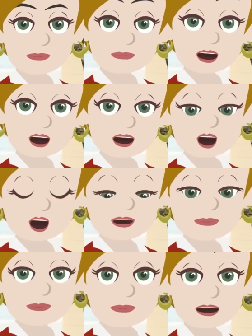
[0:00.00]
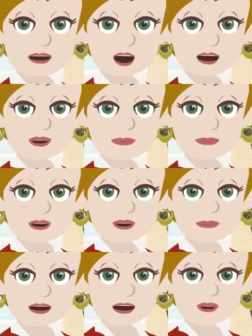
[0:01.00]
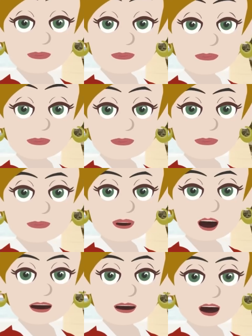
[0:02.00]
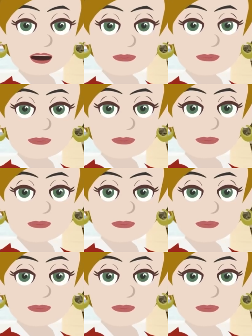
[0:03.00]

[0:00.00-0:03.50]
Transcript: you're not a match to the contrast. You're a match